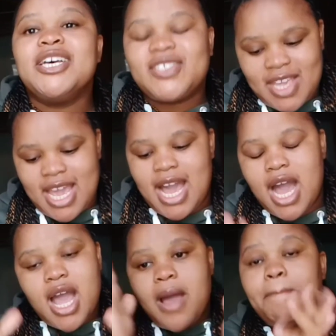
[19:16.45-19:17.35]
So
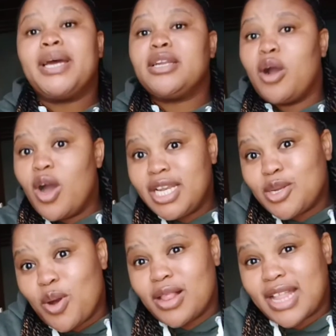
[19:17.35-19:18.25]
yeah, but all
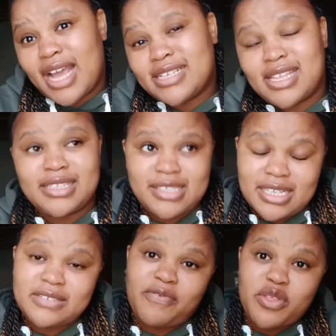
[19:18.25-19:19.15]
in all, guys, that's
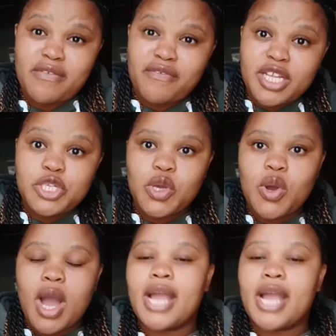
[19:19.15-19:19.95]
it for the video.